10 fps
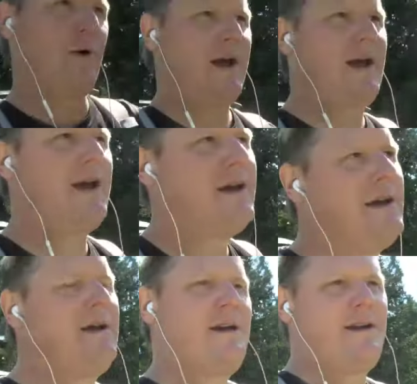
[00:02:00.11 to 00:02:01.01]
way.
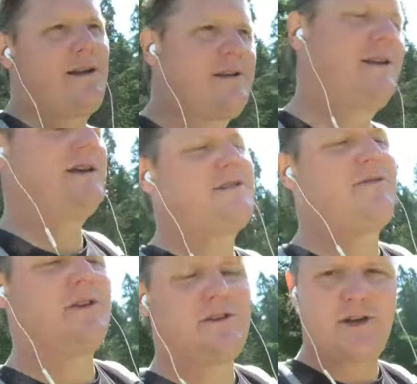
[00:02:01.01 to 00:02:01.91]
And I
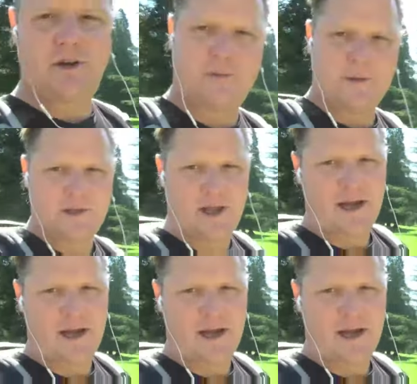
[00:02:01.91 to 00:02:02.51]
just feel so much